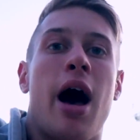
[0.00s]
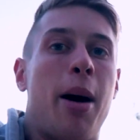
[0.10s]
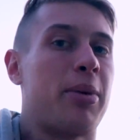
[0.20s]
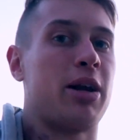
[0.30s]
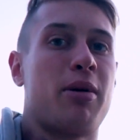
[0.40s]

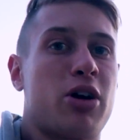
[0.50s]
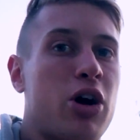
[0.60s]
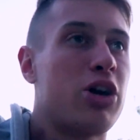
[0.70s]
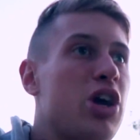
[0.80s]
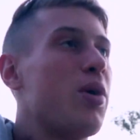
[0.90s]
I'm getting my
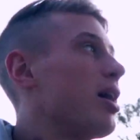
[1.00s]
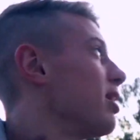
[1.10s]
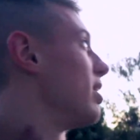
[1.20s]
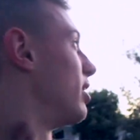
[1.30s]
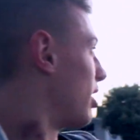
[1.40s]
cardio
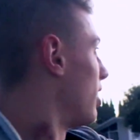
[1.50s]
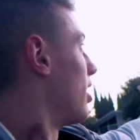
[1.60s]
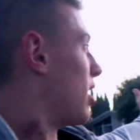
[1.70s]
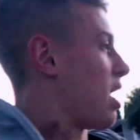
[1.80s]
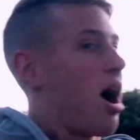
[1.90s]
in,
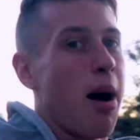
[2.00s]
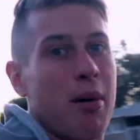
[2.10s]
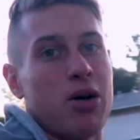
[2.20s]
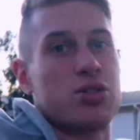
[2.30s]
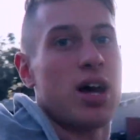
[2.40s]

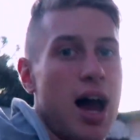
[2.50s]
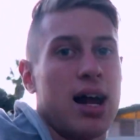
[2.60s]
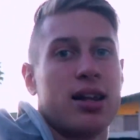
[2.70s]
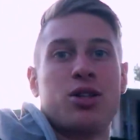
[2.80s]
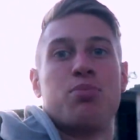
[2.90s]
I'm
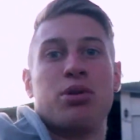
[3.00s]
outside, it's